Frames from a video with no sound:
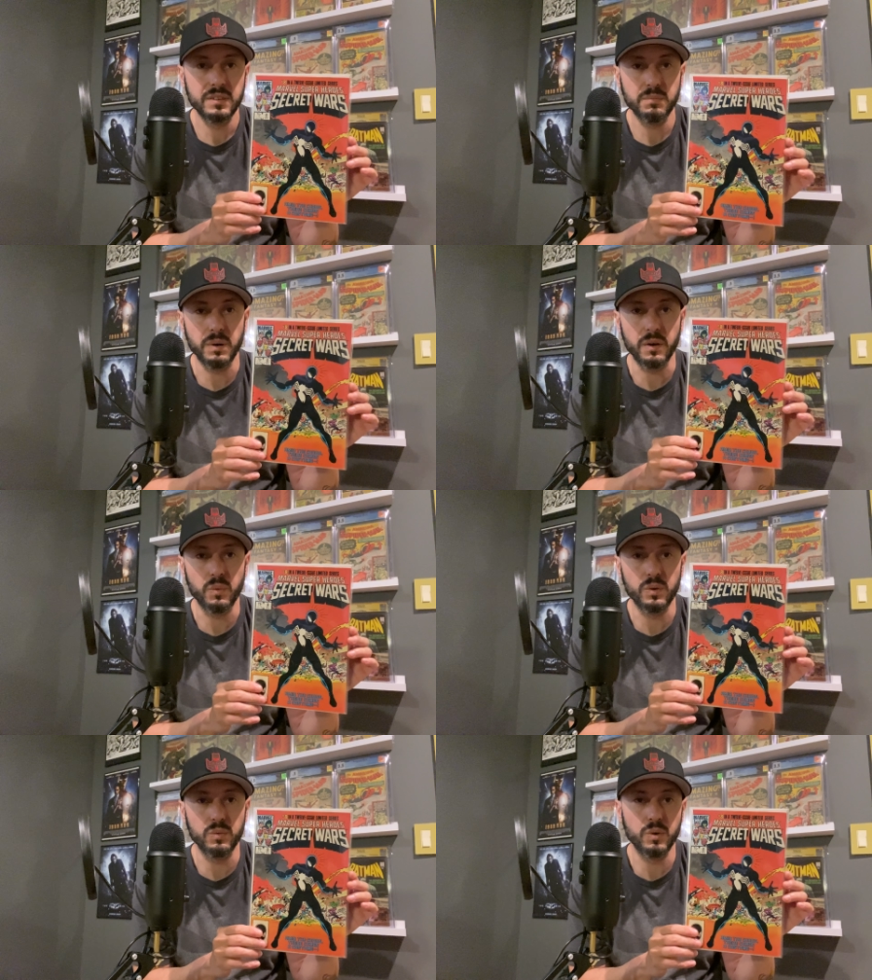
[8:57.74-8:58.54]
But
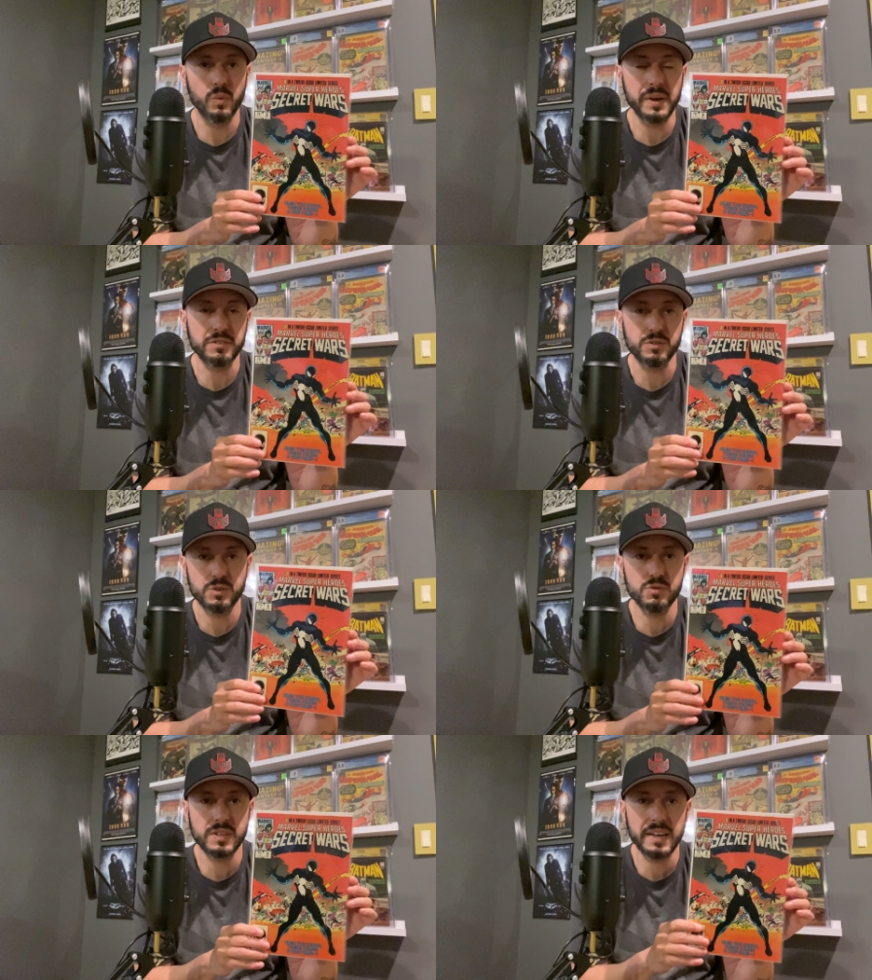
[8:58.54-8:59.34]
we'll we'll wait to
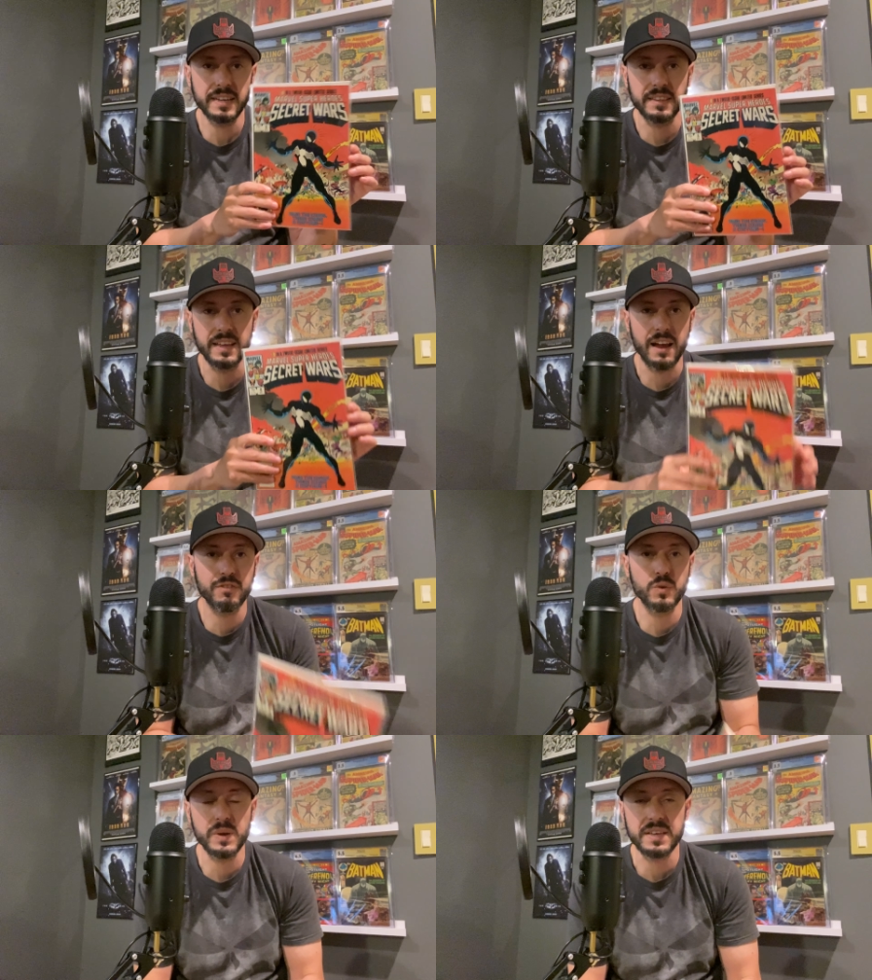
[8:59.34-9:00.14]
Tuesday and
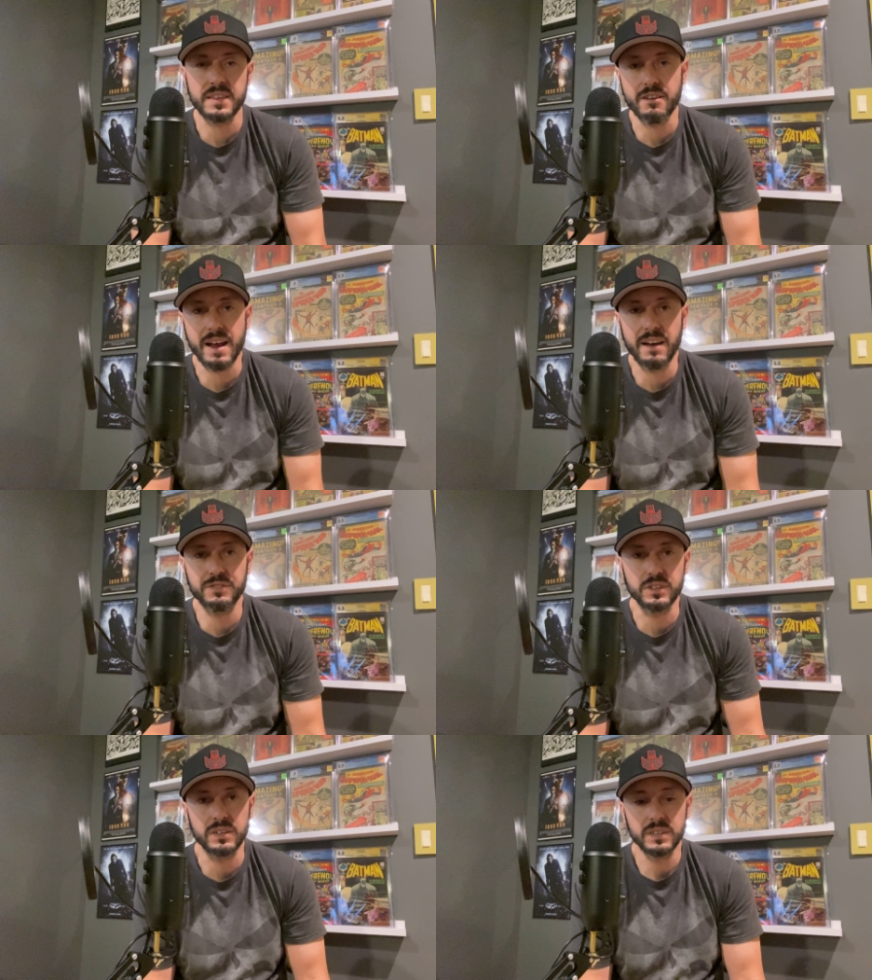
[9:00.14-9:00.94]
every week
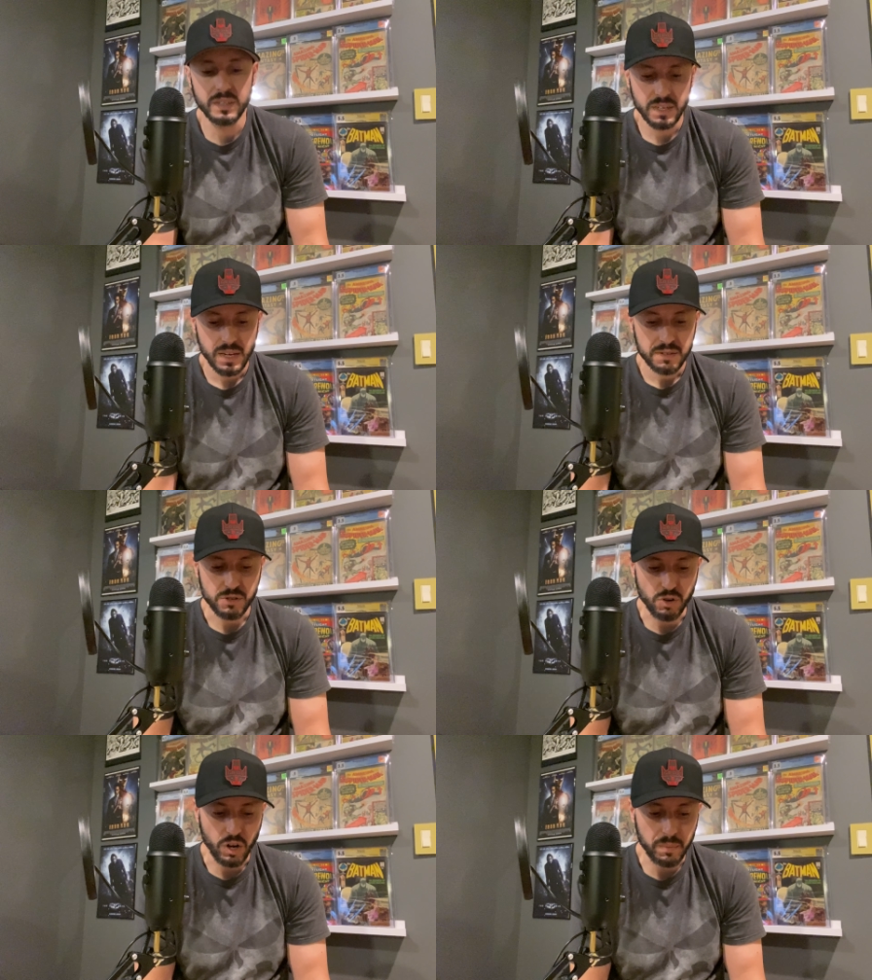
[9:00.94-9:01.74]
thereafter to
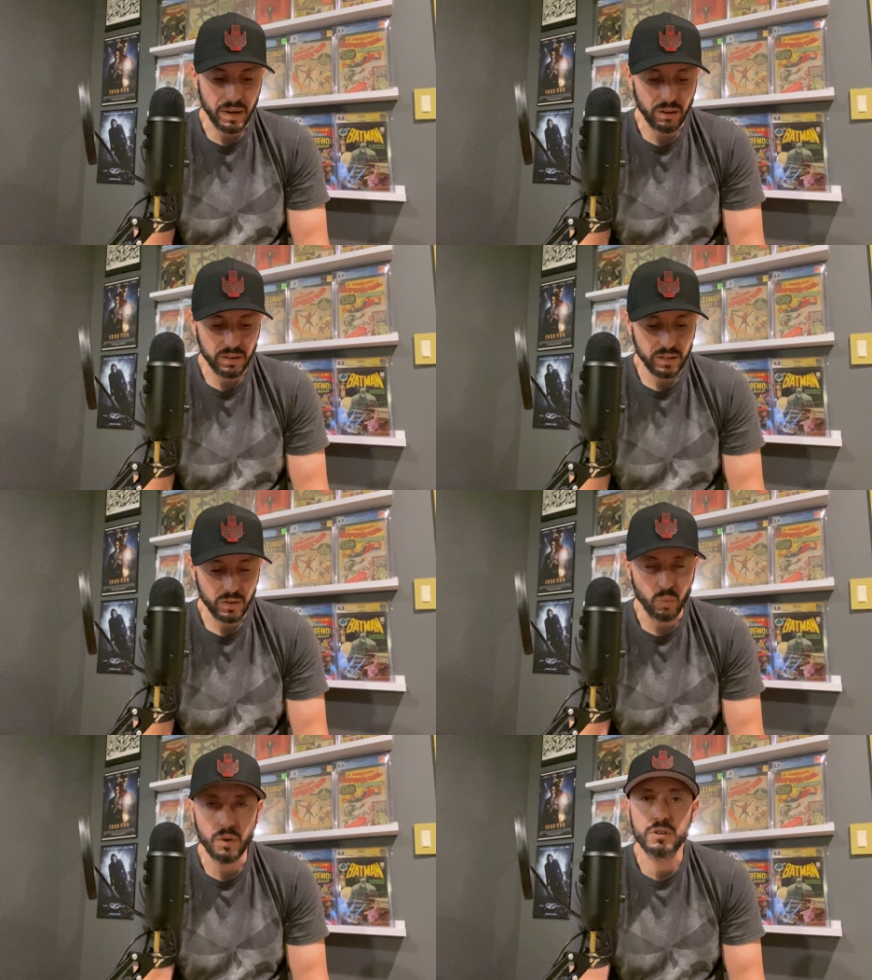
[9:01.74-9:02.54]
talk about
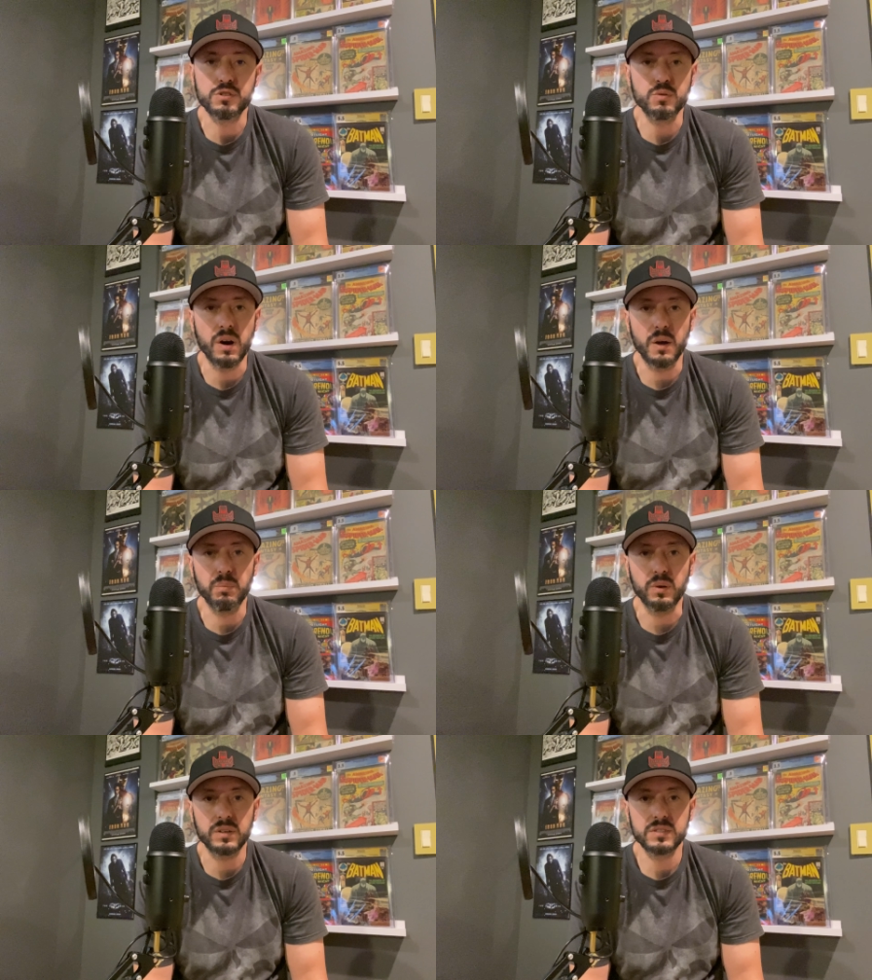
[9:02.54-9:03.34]
one or two hot
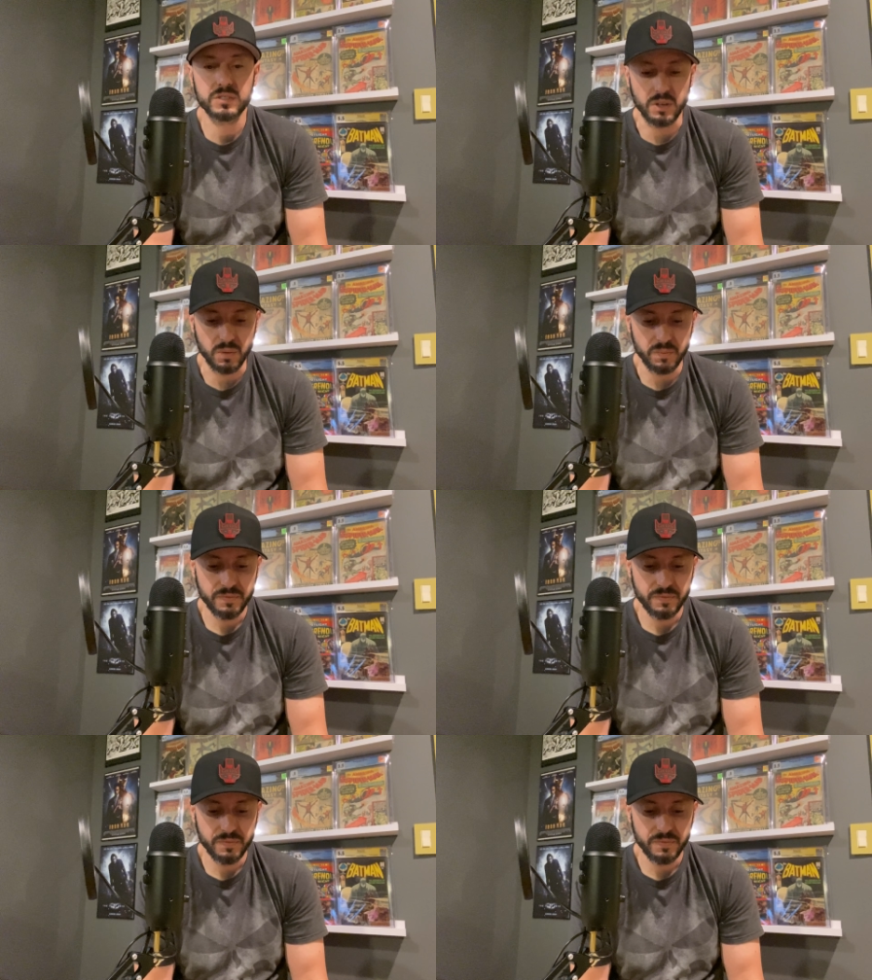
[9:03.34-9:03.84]
books. So